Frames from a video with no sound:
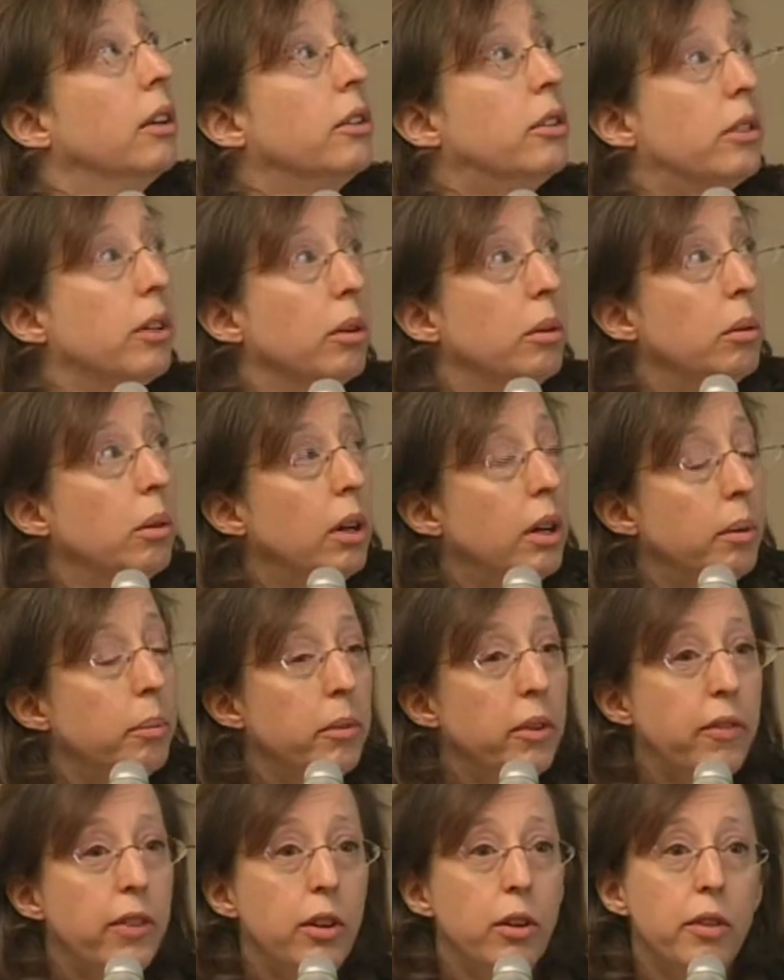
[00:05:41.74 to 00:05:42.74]
So
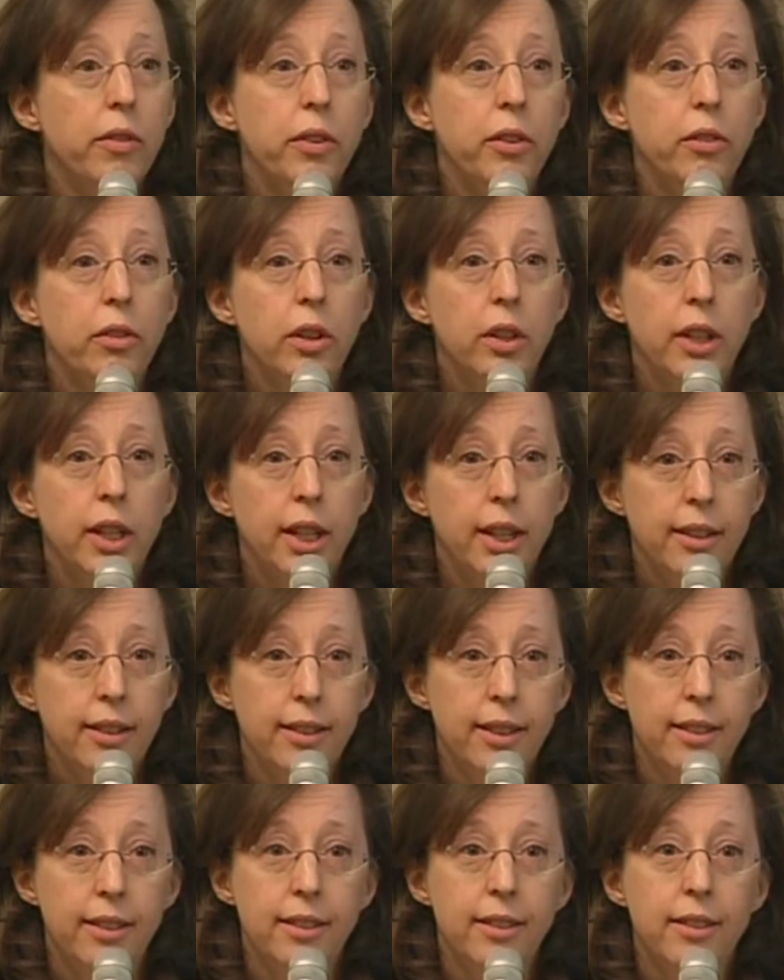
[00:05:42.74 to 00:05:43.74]
if the Orphan Drug
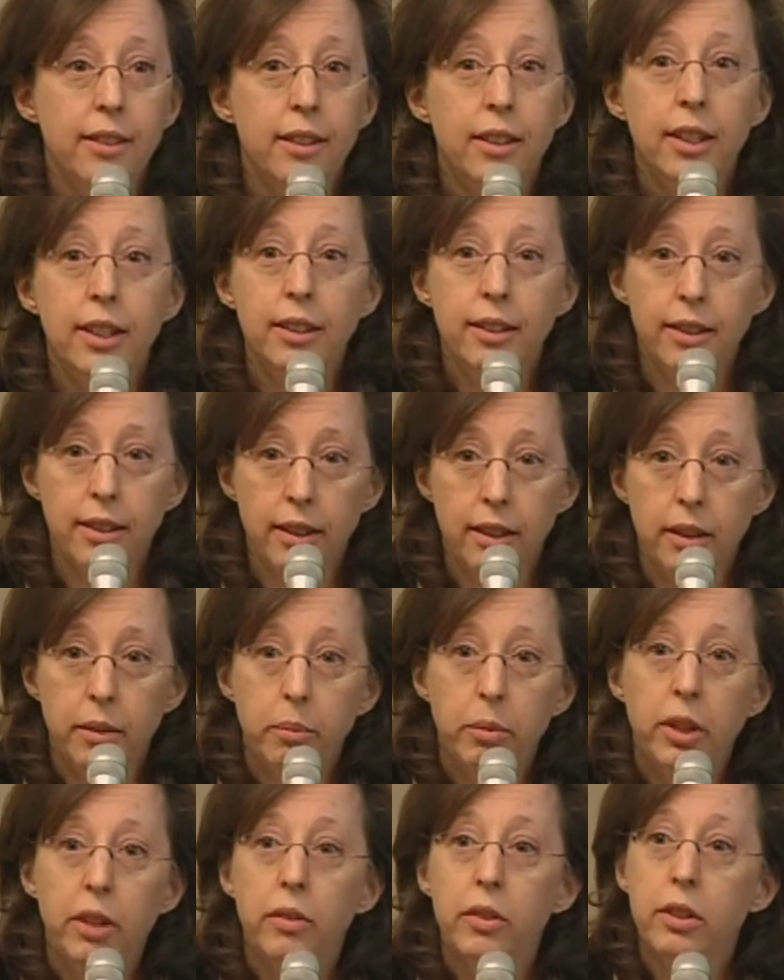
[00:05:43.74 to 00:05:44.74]
Act does not
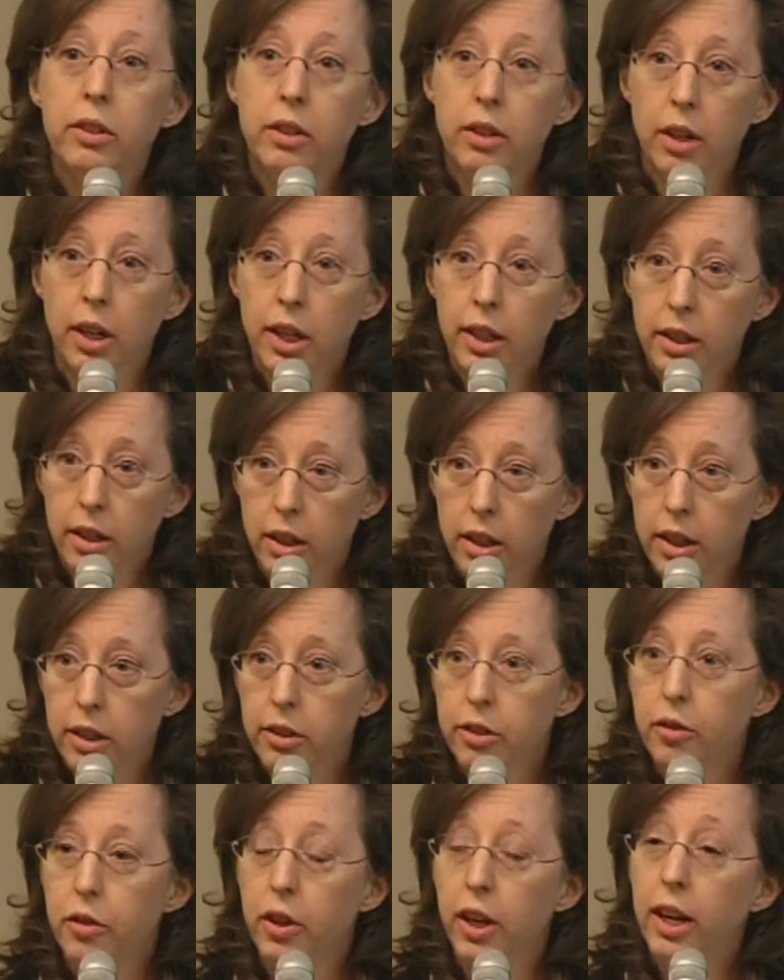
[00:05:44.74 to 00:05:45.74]
give us
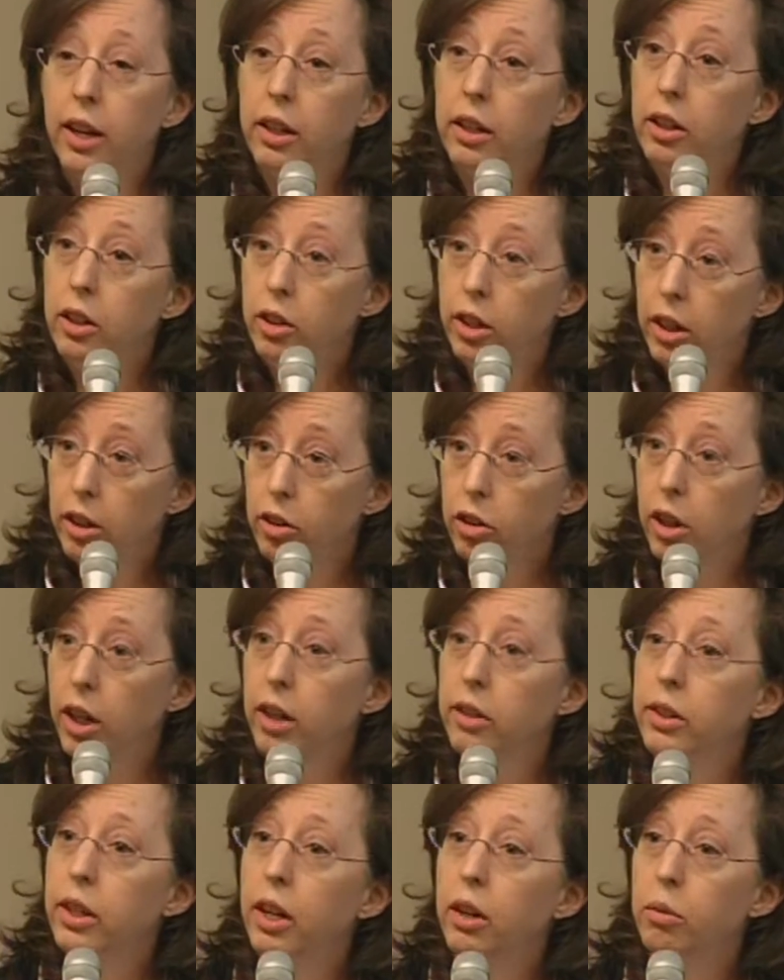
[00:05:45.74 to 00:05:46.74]
guidelines for how to conduct
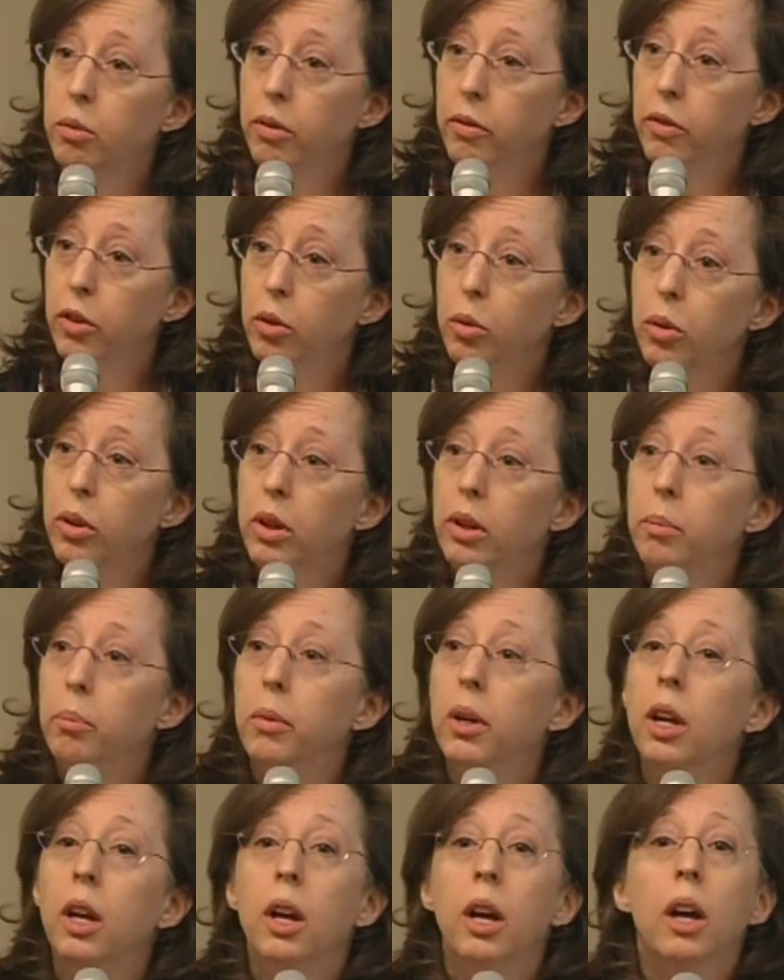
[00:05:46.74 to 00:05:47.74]
trials, how to review
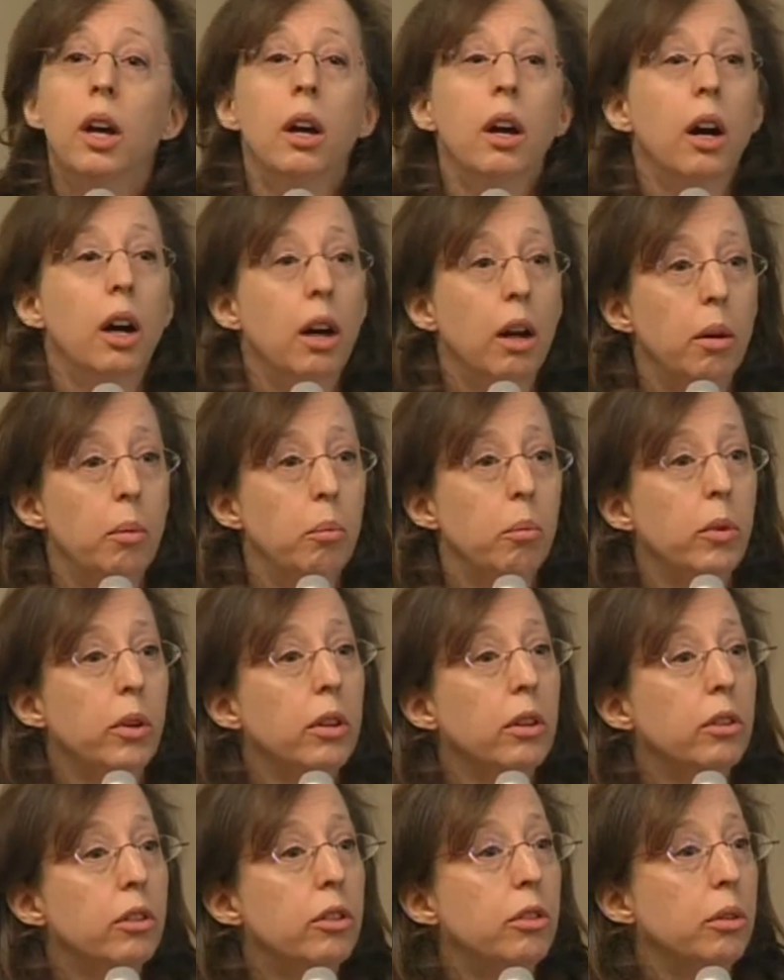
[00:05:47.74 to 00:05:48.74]
them,
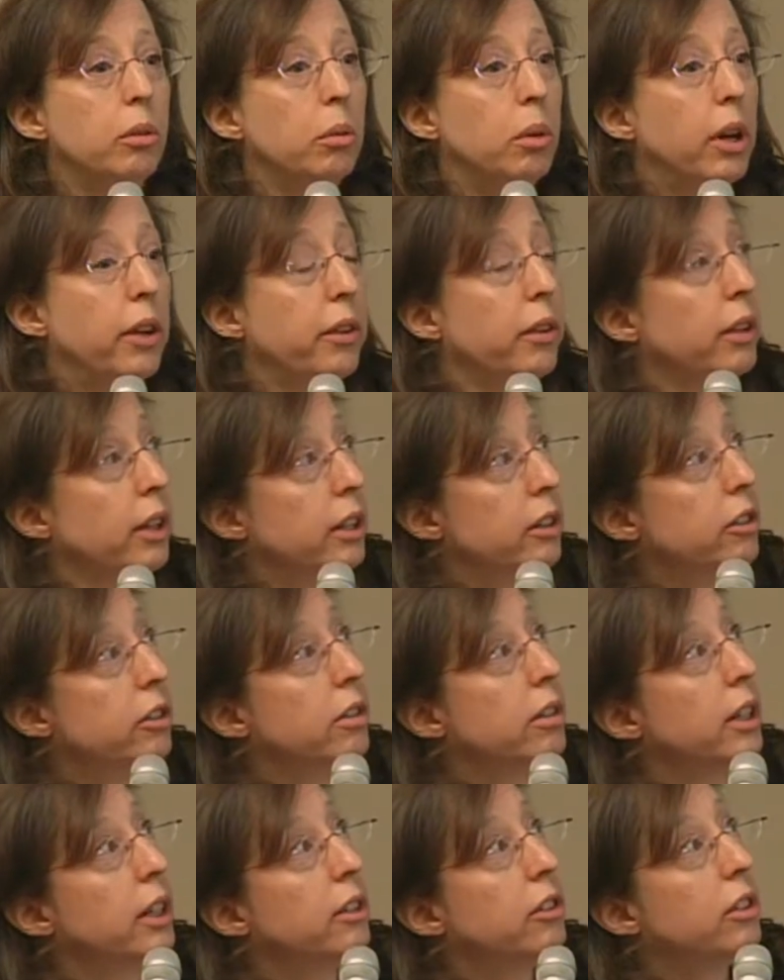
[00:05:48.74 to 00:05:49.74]
we look to other
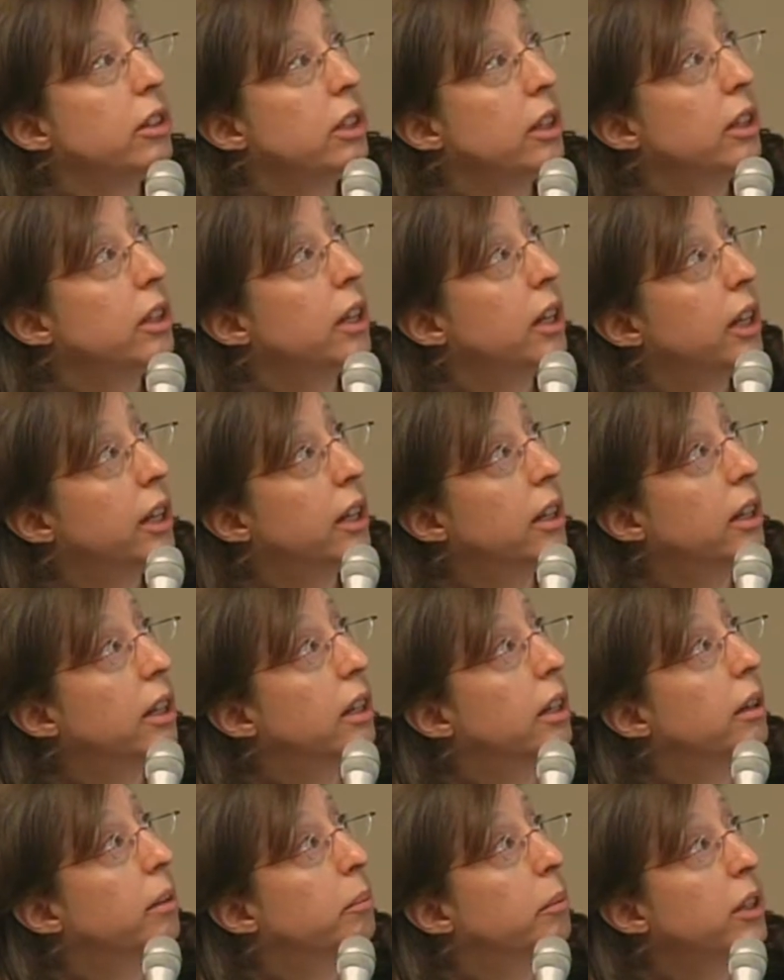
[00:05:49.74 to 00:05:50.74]
legislation
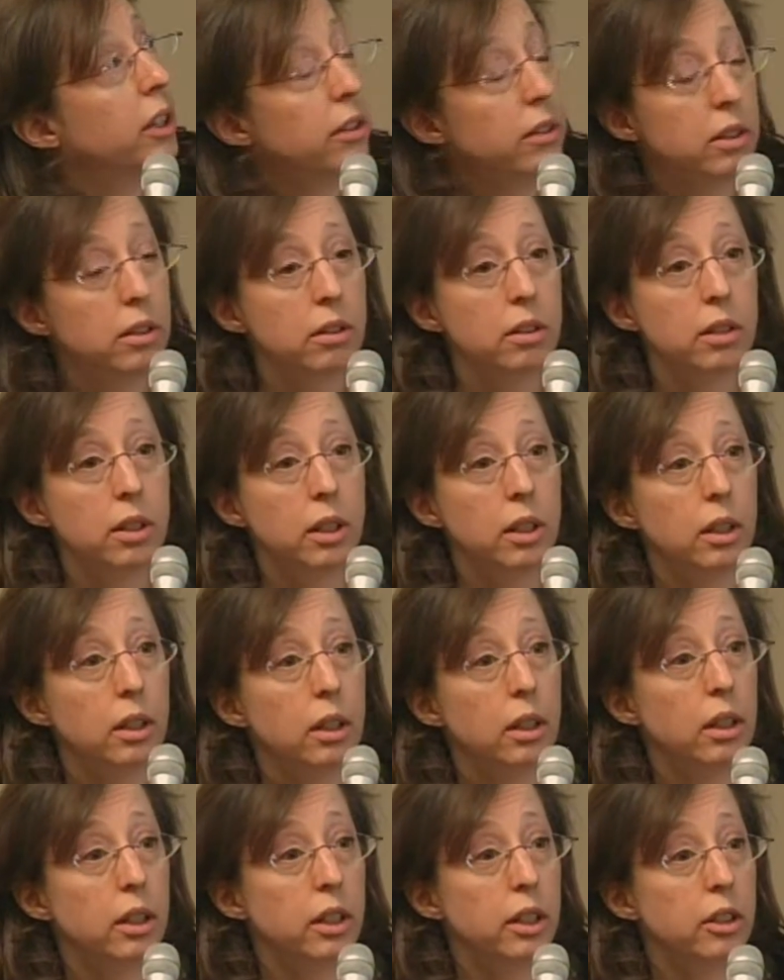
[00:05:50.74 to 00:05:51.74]
and
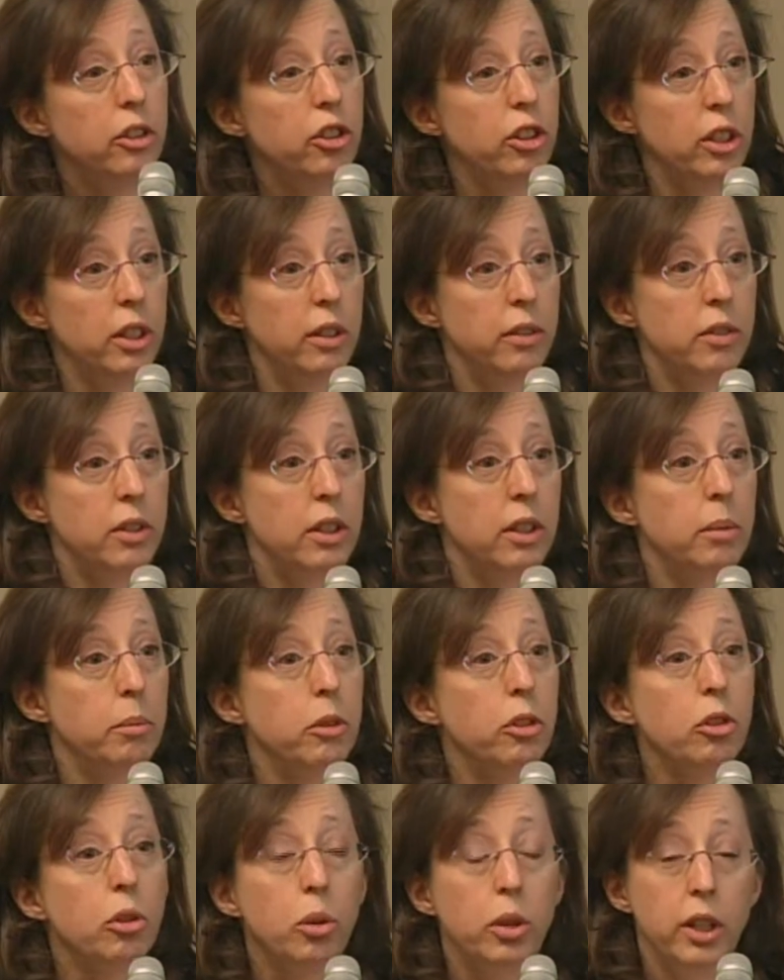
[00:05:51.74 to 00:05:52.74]
existing initiatives, and
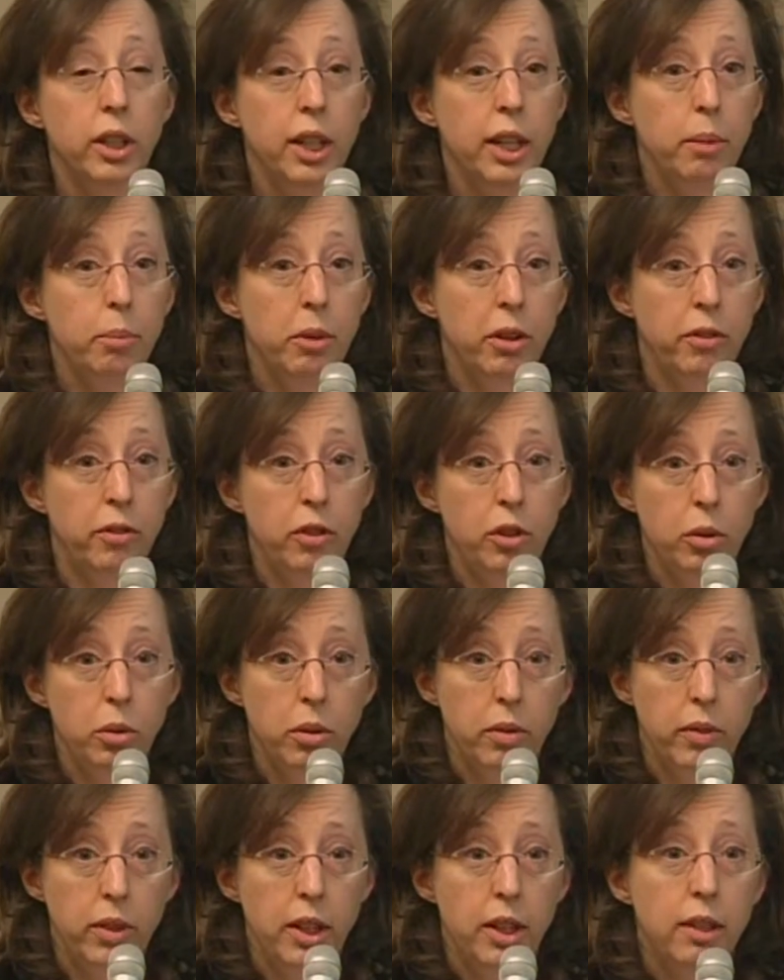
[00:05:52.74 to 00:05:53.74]
I'm just going to name a
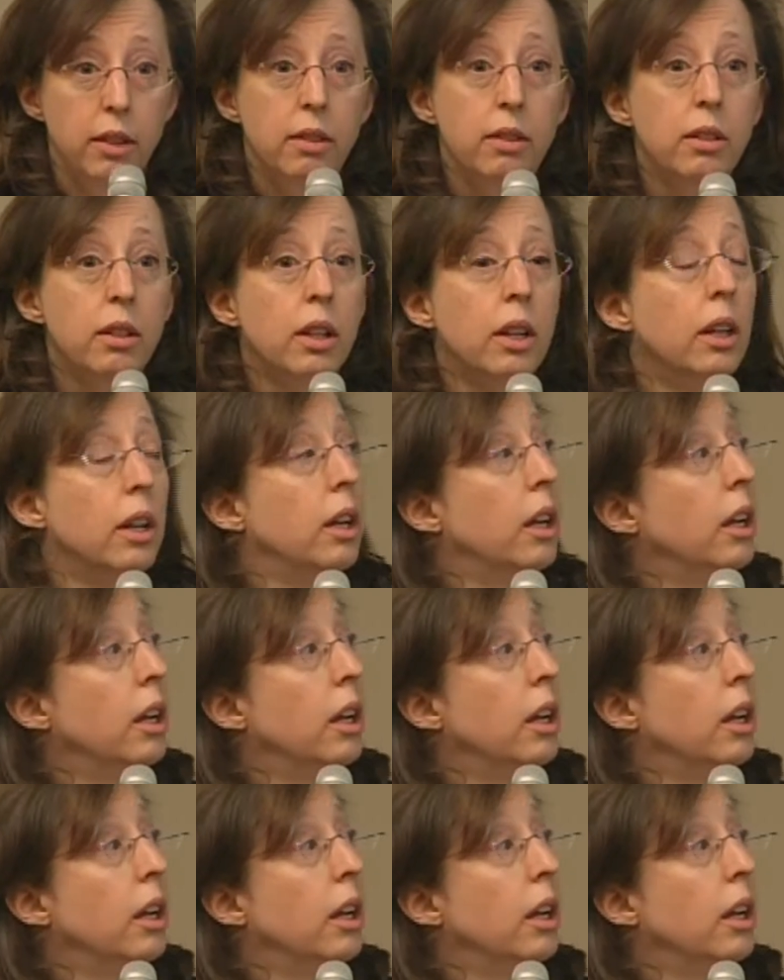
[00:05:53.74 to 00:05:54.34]
few of these.